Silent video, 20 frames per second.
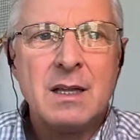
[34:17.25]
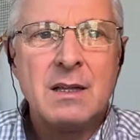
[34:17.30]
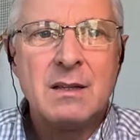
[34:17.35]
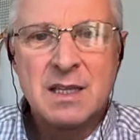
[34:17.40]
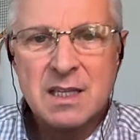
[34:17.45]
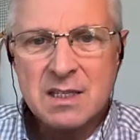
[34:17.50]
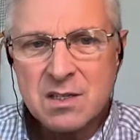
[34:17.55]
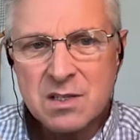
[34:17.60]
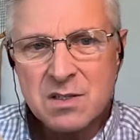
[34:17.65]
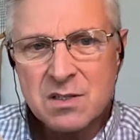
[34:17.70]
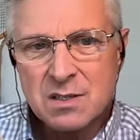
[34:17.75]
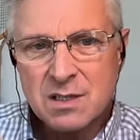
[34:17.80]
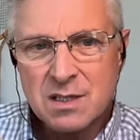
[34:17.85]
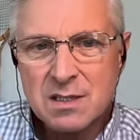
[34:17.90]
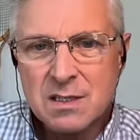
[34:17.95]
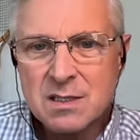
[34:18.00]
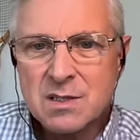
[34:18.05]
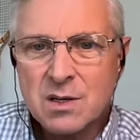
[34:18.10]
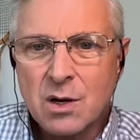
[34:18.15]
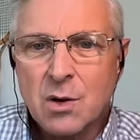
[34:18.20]
This
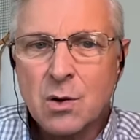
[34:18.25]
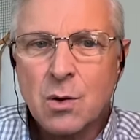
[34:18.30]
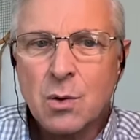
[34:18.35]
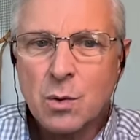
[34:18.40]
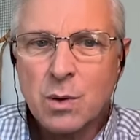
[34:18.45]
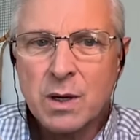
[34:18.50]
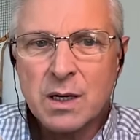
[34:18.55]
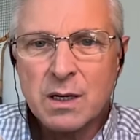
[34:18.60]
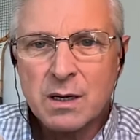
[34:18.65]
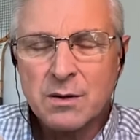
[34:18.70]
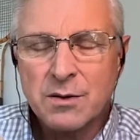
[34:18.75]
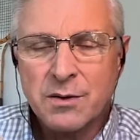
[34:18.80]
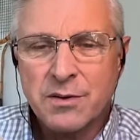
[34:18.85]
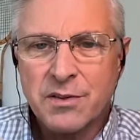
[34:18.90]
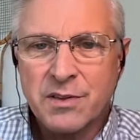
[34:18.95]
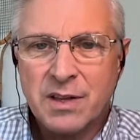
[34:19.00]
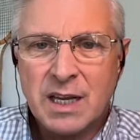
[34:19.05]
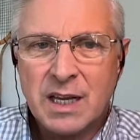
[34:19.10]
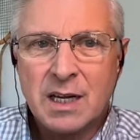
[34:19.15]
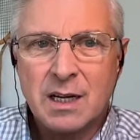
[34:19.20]
is a critical
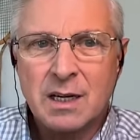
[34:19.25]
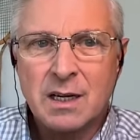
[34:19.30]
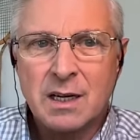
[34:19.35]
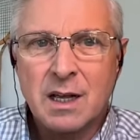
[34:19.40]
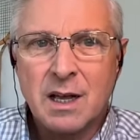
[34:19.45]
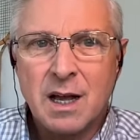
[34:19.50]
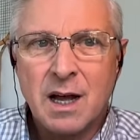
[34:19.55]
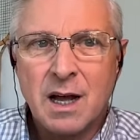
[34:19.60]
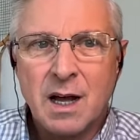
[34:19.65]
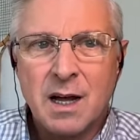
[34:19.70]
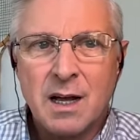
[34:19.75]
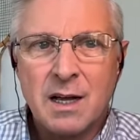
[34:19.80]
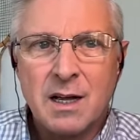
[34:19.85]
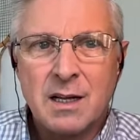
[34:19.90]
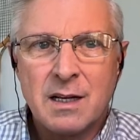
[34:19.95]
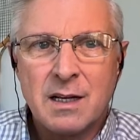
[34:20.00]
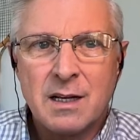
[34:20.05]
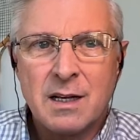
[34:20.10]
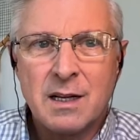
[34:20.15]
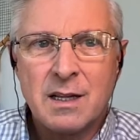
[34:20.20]
thing
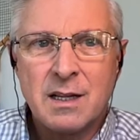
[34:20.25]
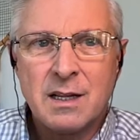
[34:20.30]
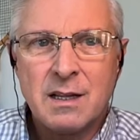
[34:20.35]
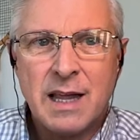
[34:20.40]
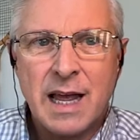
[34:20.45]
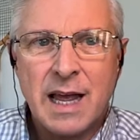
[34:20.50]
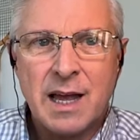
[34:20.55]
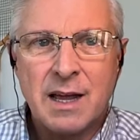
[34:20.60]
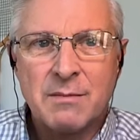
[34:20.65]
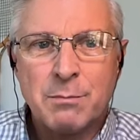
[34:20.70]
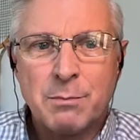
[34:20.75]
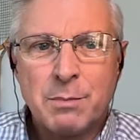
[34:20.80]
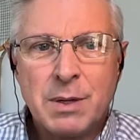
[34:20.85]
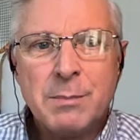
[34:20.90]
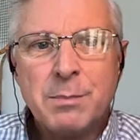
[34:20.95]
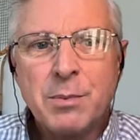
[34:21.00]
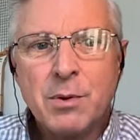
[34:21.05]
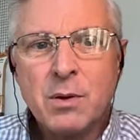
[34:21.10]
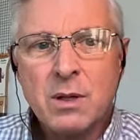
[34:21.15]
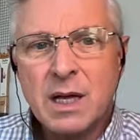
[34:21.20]
that
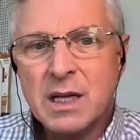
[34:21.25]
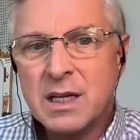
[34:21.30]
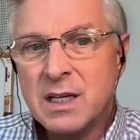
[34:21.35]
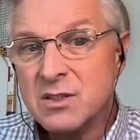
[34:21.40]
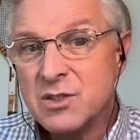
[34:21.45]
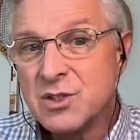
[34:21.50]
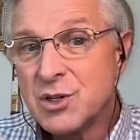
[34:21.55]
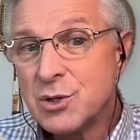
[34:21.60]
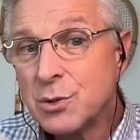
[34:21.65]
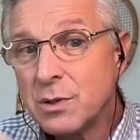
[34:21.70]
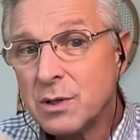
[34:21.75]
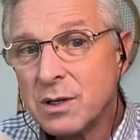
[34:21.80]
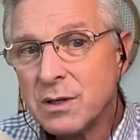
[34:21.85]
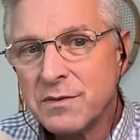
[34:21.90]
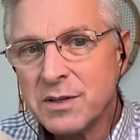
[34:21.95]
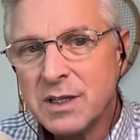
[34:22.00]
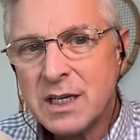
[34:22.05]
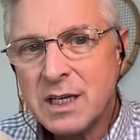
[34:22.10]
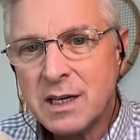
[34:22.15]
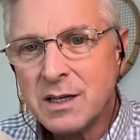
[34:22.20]
people
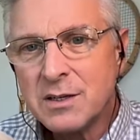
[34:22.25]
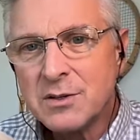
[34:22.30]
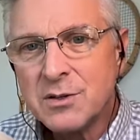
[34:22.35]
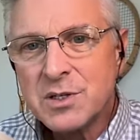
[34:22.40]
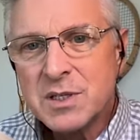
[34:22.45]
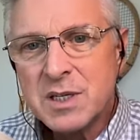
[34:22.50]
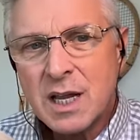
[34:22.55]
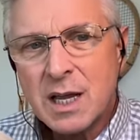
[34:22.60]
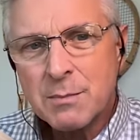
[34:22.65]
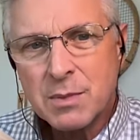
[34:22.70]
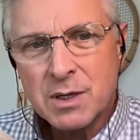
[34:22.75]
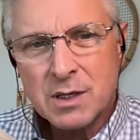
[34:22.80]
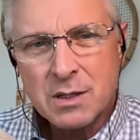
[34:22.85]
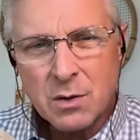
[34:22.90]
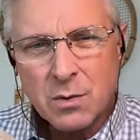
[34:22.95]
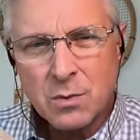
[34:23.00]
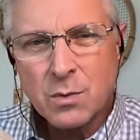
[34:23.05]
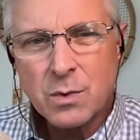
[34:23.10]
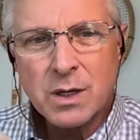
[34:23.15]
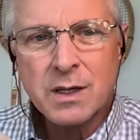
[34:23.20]
intuitively understand, but
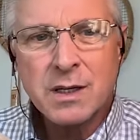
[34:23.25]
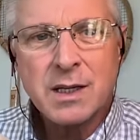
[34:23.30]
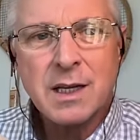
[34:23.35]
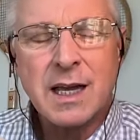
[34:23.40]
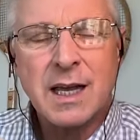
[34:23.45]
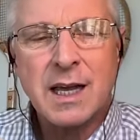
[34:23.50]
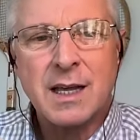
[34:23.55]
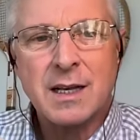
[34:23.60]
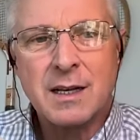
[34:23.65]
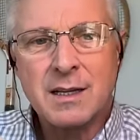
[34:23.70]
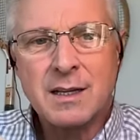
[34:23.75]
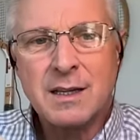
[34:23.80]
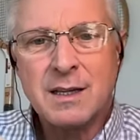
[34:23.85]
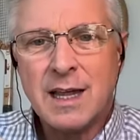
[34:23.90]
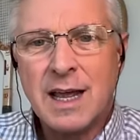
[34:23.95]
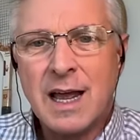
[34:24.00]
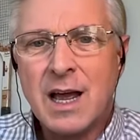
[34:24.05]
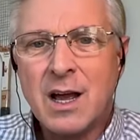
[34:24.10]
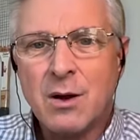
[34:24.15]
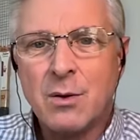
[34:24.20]
don't really get
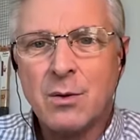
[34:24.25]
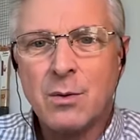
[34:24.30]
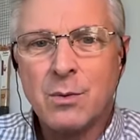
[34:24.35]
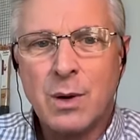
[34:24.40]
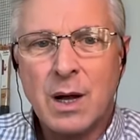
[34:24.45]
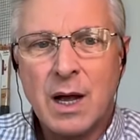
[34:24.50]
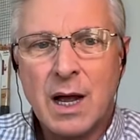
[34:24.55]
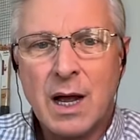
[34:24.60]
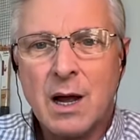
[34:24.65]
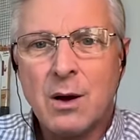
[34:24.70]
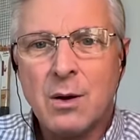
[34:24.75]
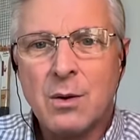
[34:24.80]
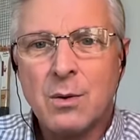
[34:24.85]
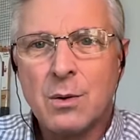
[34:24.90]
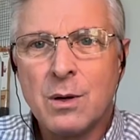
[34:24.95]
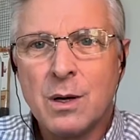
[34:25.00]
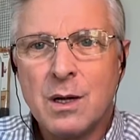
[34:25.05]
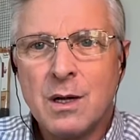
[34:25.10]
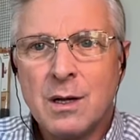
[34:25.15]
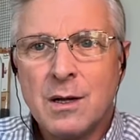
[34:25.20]
how
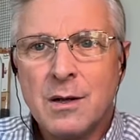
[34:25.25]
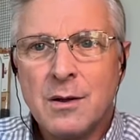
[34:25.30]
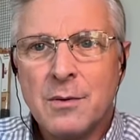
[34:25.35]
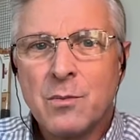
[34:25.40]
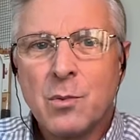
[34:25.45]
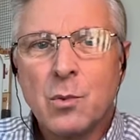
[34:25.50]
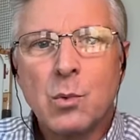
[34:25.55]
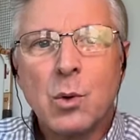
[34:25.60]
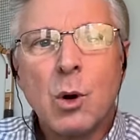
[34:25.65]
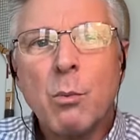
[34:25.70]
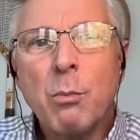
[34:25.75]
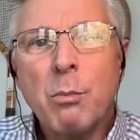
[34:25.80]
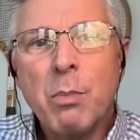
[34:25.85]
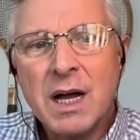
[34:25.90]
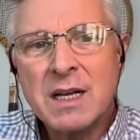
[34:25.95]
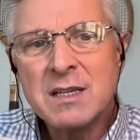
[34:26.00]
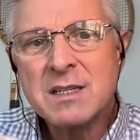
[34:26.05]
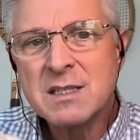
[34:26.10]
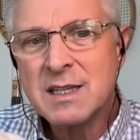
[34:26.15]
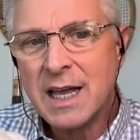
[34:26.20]

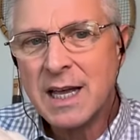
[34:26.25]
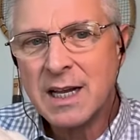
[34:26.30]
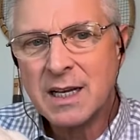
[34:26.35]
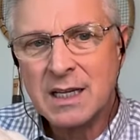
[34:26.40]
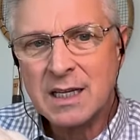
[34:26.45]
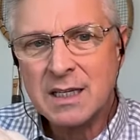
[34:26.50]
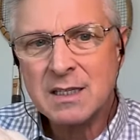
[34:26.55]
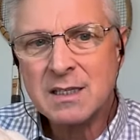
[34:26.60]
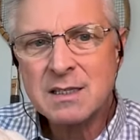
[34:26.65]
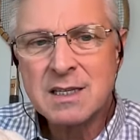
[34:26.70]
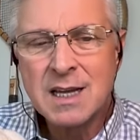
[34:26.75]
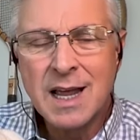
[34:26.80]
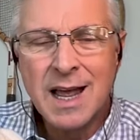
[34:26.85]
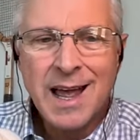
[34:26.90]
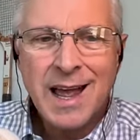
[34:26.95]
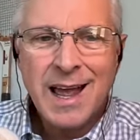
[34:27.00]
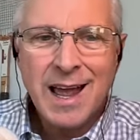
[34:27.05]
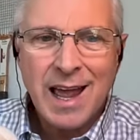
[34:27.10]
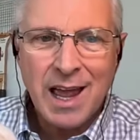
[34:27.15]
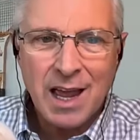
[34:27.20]
robust that is
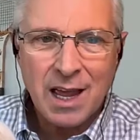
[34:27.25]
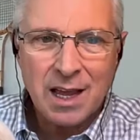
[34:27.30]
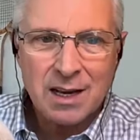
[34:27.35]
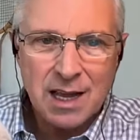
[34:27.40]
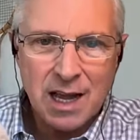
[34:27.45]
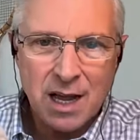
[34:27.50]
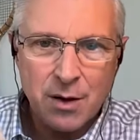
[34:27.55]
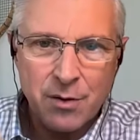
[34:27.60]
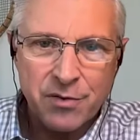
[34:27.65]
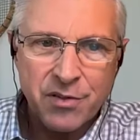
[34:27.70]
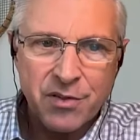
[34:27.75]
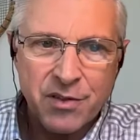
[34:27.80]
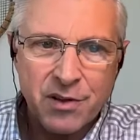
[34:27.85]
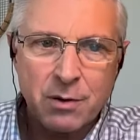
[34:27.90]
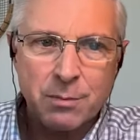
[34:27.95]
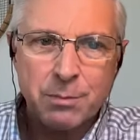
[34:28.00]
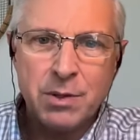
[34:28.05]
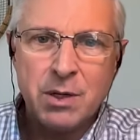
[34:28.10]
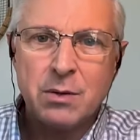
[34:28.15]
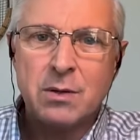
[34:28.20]
and how
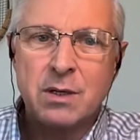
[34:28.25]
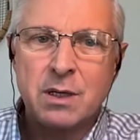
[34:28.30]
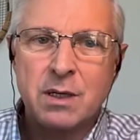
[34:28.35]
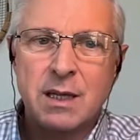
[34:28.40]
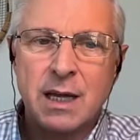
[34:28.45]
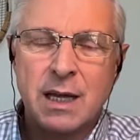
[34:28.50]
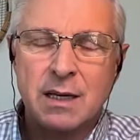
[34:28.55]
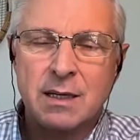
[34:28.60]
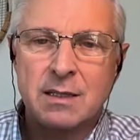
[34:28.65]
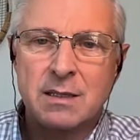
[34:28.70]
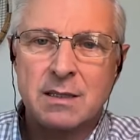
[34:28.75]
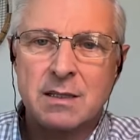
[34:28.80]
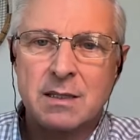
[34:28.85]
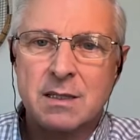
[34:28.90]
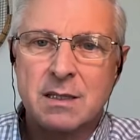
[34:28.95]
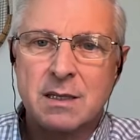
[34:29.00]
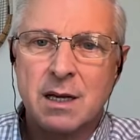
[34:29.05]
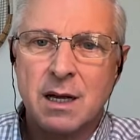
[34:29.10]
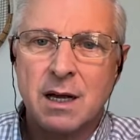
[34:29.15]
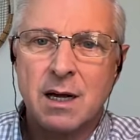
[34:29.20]
therapeutic that
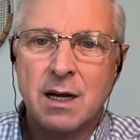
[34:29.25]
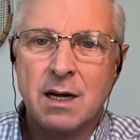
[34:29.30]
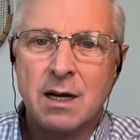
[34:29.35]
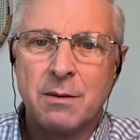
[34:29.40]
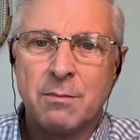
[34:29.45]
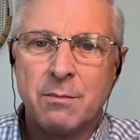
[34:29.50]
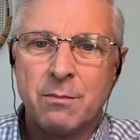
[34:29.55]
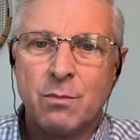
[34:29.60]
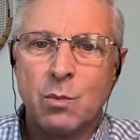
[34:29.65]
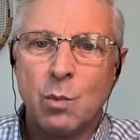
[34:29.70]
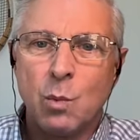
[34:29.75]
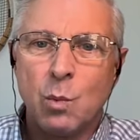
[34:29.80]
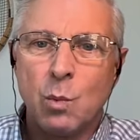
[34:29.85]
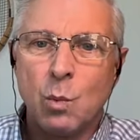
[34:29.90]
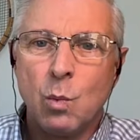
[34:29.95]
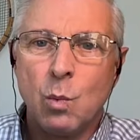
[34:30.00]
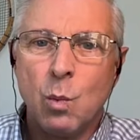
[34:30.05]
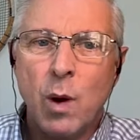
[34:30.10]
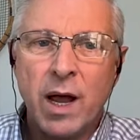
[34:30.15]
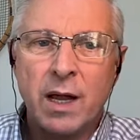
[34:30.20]
is.
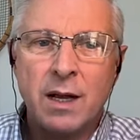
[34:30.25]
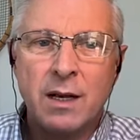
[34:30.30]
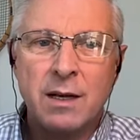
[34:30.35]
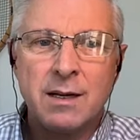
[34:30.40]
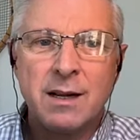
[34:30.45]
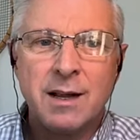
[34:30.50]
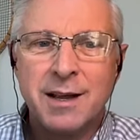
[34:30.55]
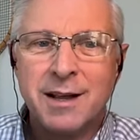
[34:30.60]
When